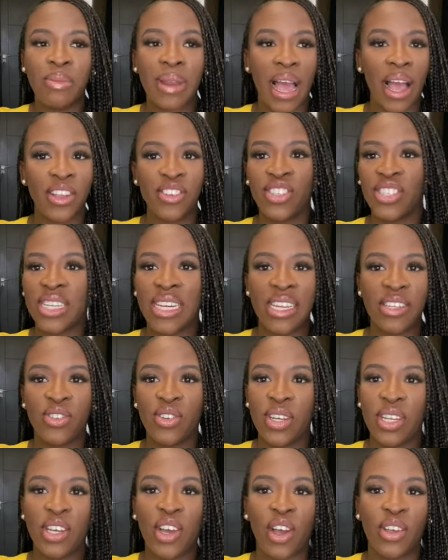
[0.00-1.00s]
just
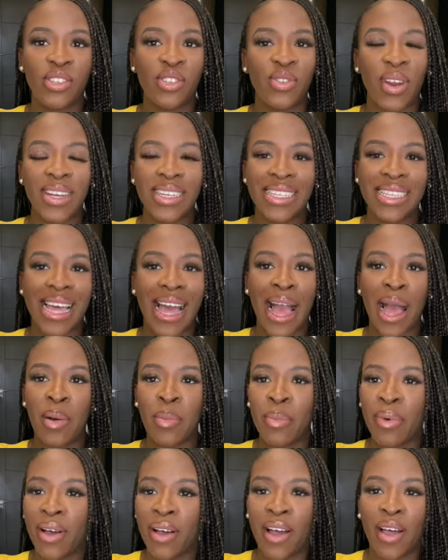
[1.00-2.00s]
literally go straight to the
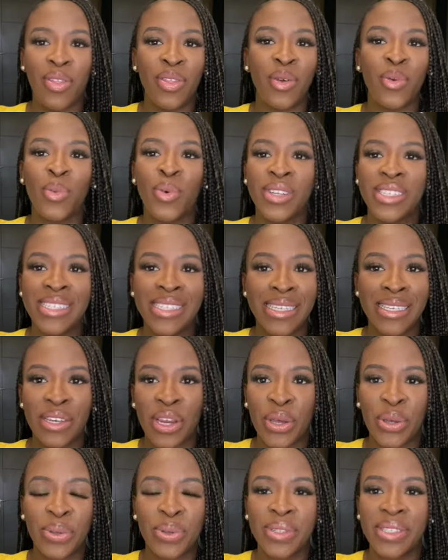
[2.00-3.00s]
amber and the woodsy
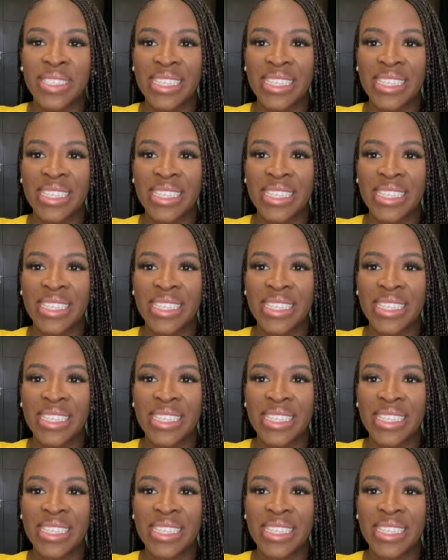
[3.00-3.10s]
notes